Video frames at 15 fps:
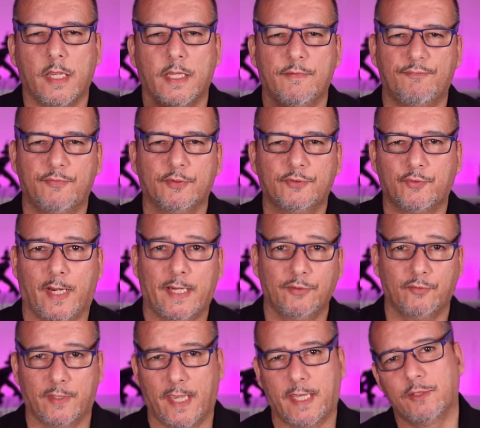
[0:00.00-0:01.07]
If you're trying
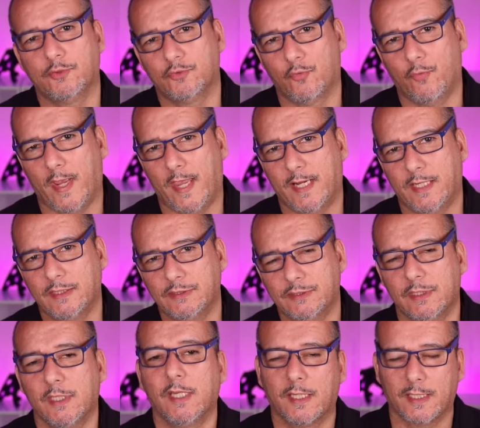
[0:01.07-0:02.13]
to get into
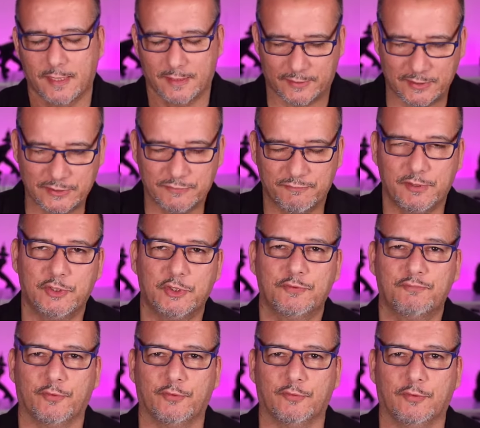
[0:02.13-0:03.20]
weddings, this video is
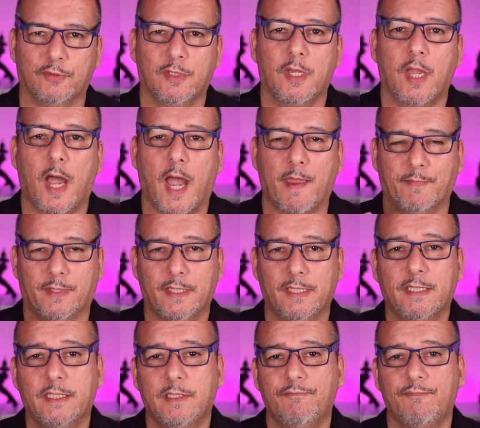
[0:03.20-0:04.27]
for you. I'm
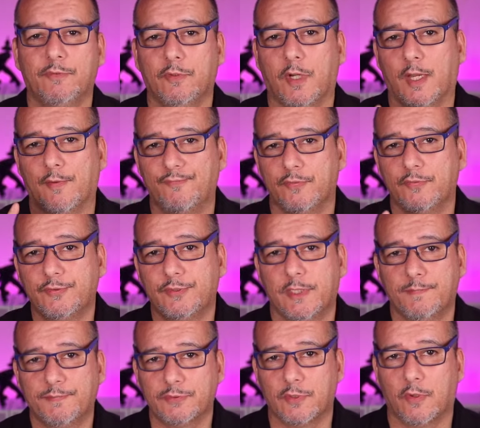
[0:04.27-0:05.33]
gonna give you a few
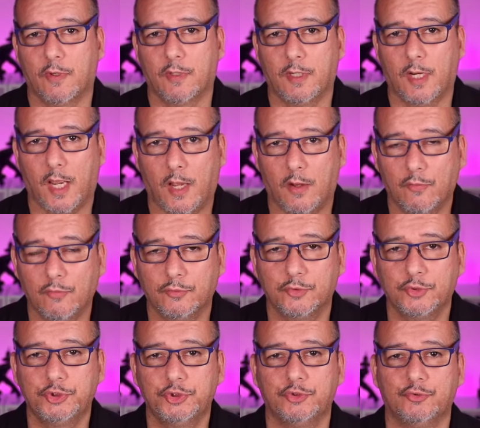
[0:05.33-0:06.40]
tips on how
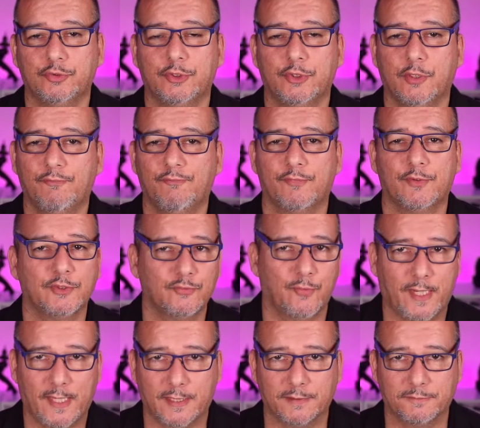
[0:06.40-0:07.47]
to shoot your first
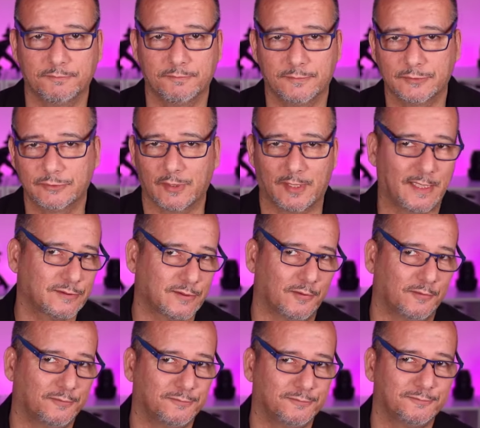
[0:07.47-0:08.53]
wedding. So let's
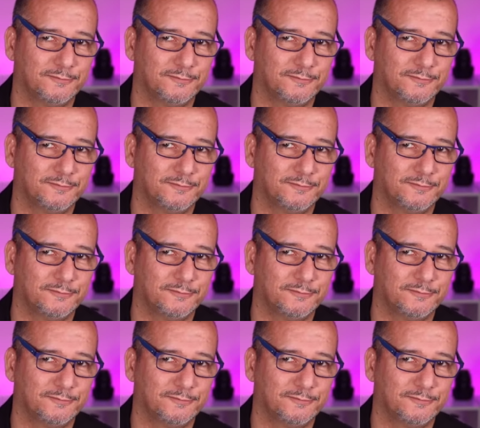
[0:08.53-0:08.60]
go.